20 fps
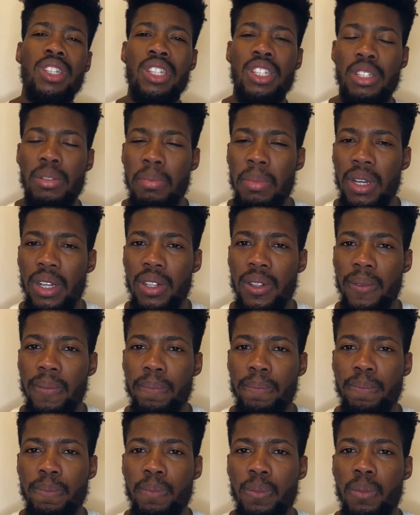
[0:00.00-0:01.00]
smell,
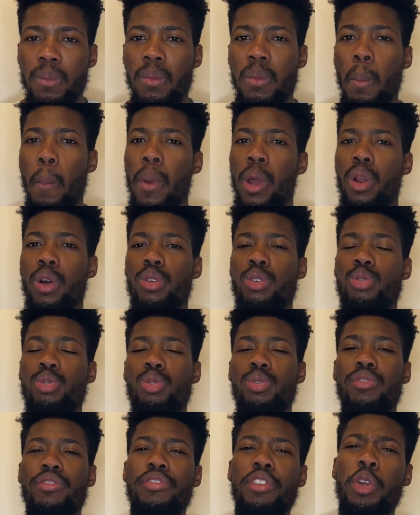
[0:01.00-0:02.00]
but
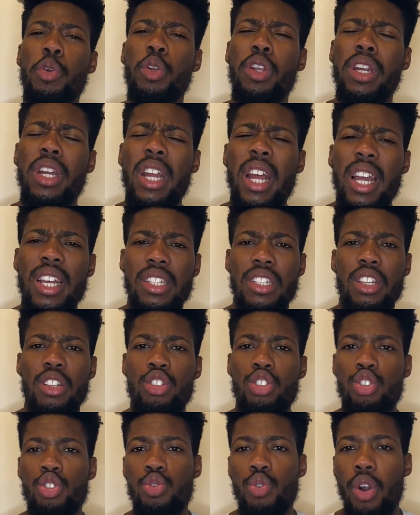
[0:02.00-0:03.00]
also very nice and
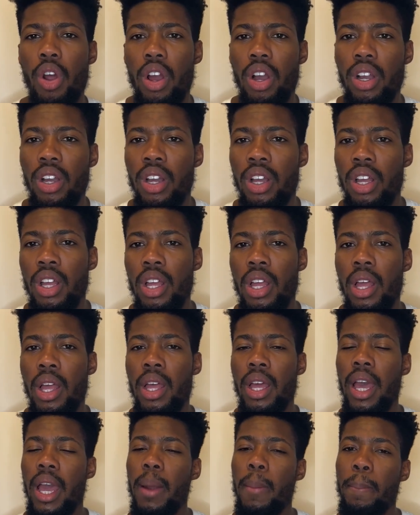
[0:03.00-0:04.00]
strong
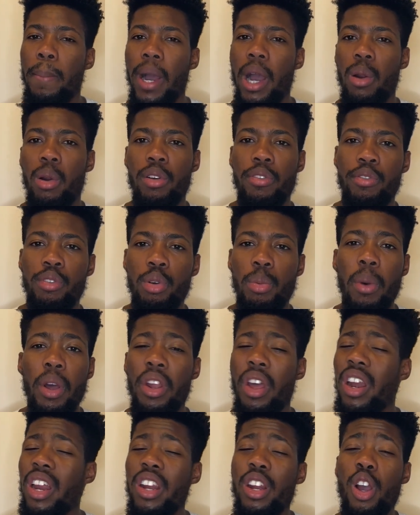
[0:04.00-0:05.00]
and powerful, but
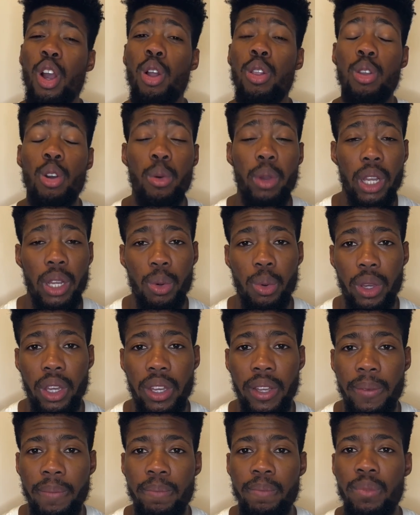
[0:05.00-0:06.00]
not in a cloying way.
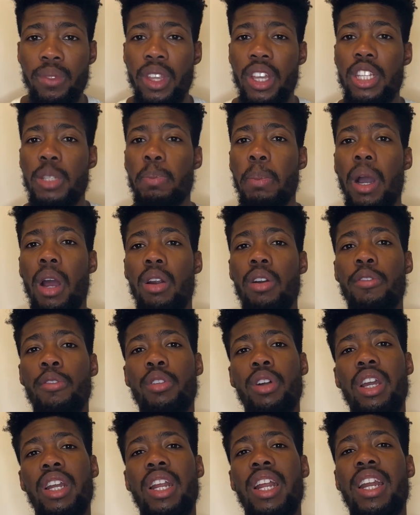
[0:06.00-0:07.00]
It's
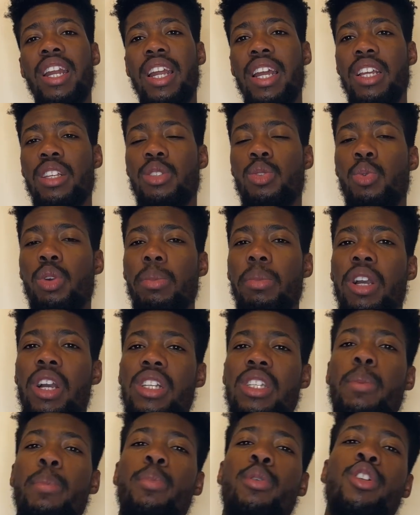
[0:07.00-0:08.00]
powerful in a nice way
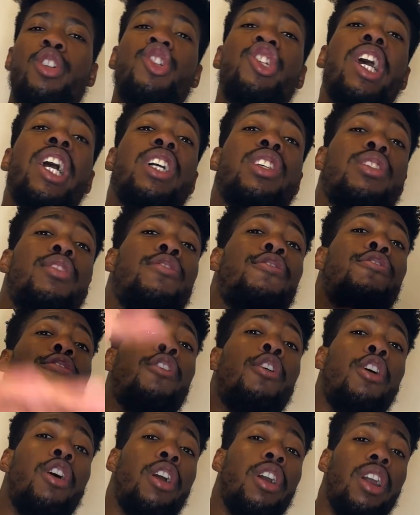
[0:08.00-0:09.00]
because it projects
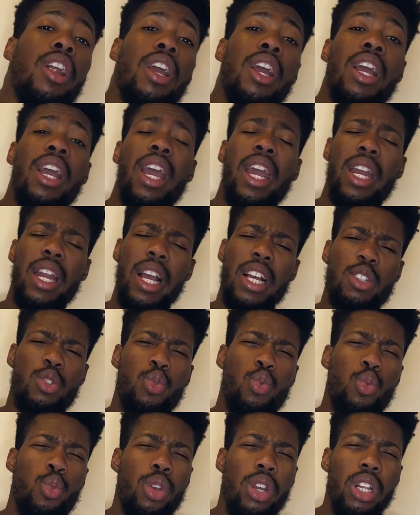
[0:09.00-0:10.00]
far and has
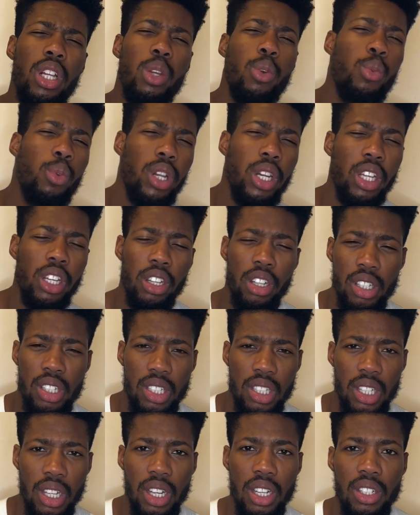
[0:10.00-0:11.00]
really, really good
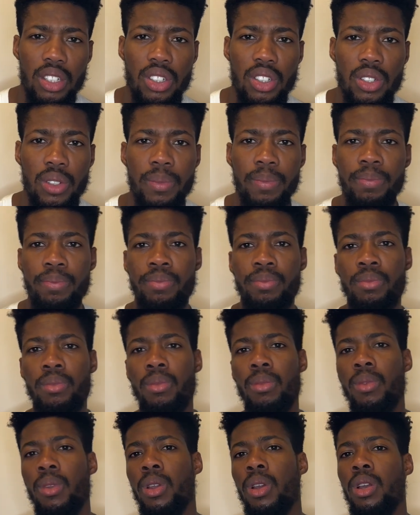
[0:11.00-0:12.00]
sillage.
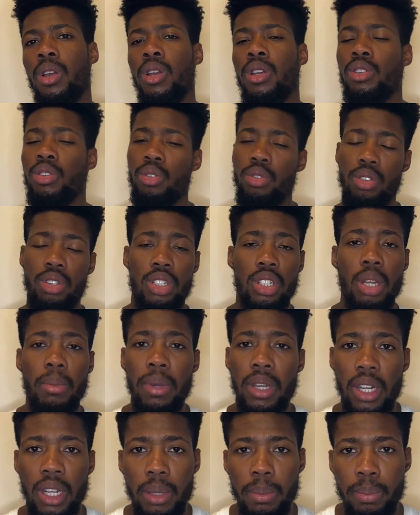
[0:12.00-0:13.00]
So to sum
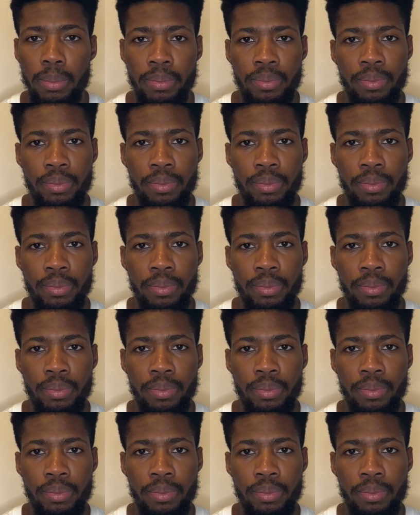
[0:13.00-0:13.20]
it up,